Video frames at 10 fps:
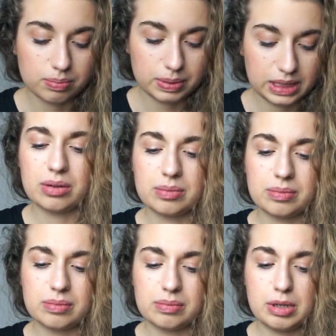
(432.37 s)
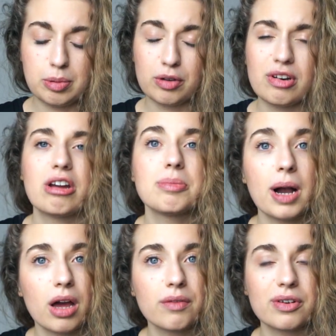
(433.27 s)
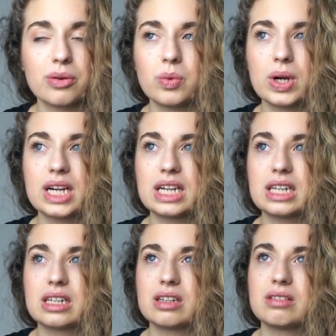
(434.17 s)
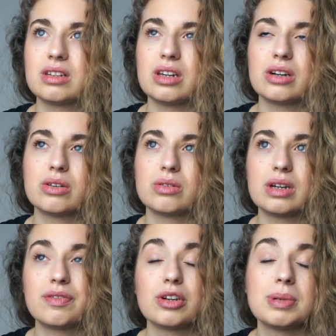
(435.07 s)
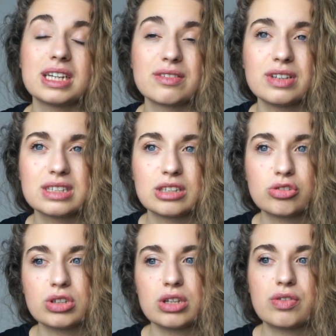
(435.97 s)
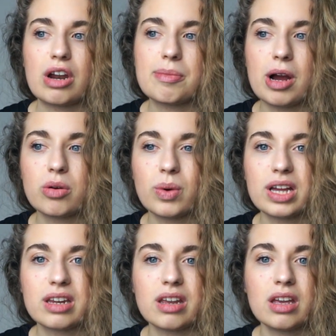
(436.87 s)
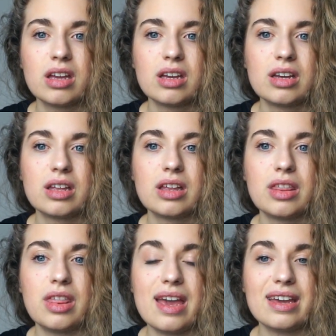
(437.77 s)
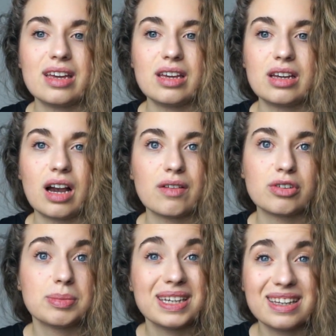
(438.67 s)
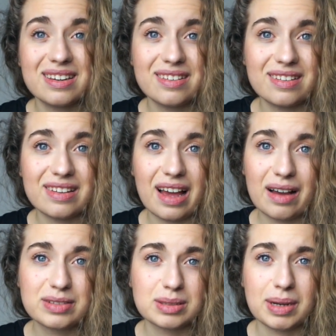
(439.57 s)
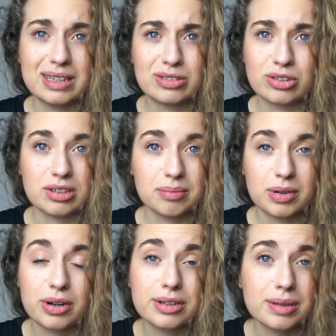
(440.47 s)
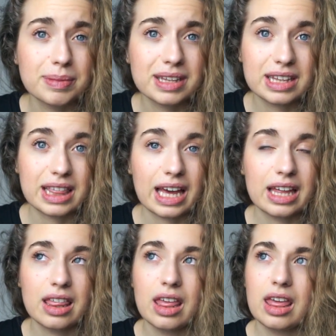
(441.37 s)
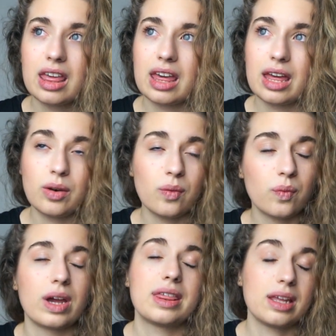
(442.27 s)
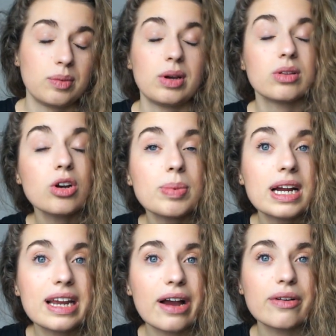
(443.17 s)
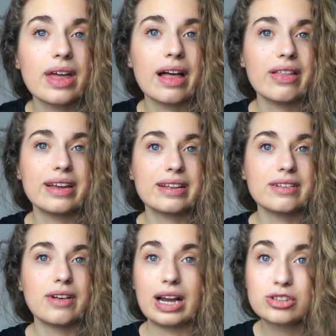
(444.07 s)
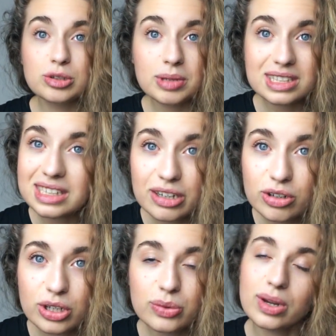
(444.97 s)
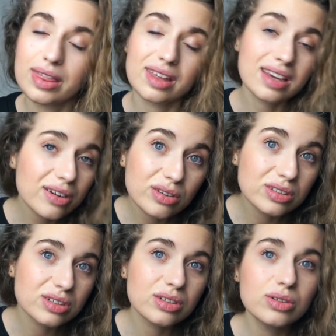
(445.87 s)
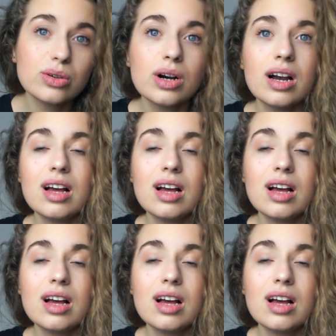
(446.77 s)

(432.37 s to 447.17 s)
People are frowned upon for when, you know, if they're big in the fitness industry, they're frowned upon when they, God forbid, have some ice cream or something like that. And I think we all know by now that like ice cream doesn't kill you, nothing kills you,